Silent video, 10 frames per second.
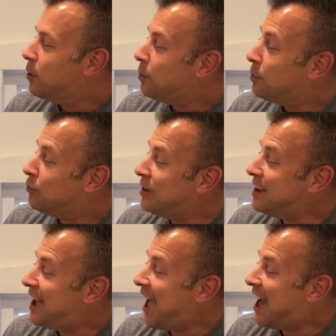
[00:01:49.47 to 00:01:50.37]

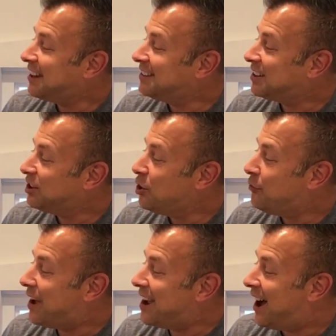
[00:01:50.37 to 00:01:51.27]
Maria had a little
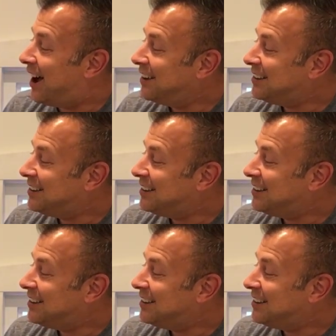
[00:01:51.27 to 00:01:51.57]
oveja.